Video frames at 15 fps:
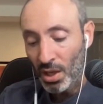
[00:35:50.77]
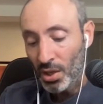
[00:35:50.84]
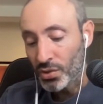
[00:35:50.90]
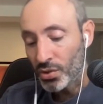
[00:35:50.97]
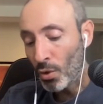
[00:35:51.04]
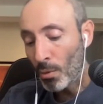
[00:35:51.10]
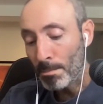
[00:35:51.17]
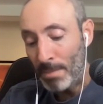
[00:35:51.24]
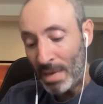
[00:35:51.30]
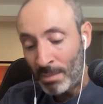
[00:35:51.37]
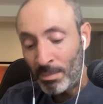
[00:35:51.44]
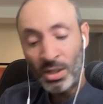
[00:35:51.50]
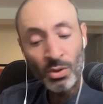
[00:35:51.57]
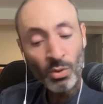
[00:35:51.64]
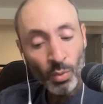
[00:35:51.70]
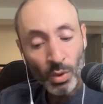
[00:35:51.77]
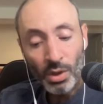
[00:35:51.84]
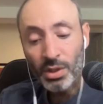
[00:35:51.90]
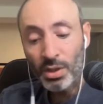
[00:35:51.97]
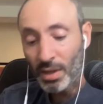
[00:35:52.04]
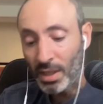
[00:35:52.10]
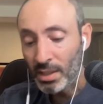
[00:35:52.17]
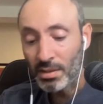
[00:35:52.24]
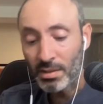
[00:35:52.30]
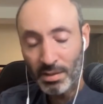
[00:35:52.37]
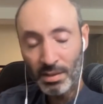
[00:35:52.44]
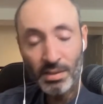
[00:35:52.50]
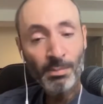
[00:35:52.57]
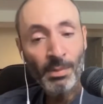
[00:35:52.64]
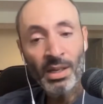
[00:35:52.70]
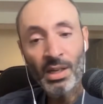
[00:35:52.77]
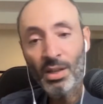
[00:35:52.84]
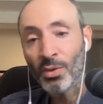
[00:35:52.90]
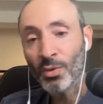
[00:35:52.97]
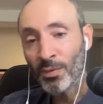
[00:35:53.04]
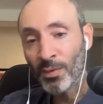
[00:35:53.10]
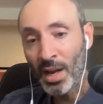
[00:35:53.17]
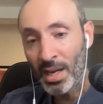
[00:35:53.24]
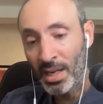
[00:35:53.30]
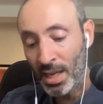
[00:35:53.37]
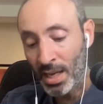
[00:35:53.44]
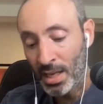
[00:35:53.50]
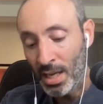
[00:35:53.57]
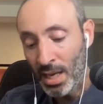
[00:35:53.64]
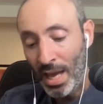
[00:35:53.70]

So maybe you work your eight to six Monday through Friday,